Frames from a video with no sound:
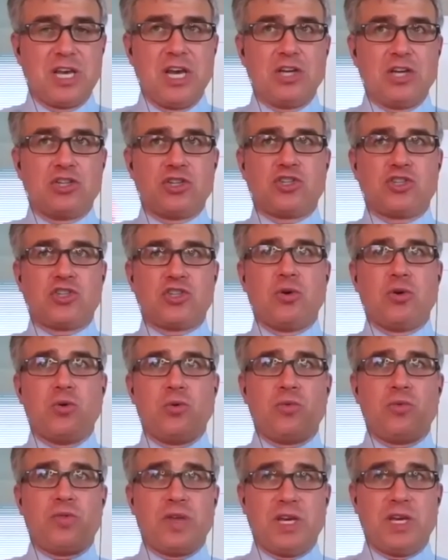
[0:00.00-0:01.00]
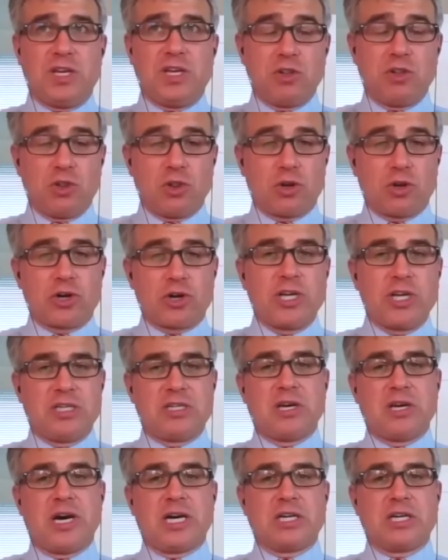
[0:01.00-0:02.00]
to show the learning
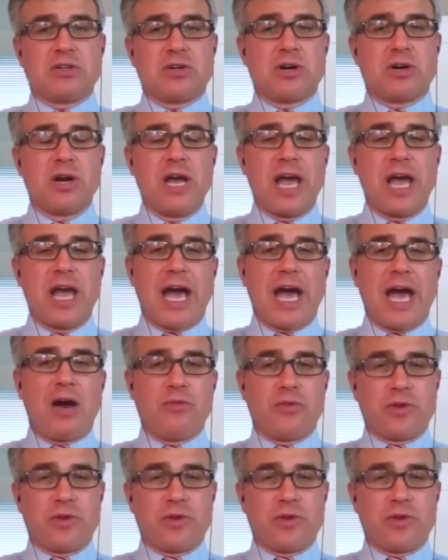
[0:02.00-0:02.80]
doctor how the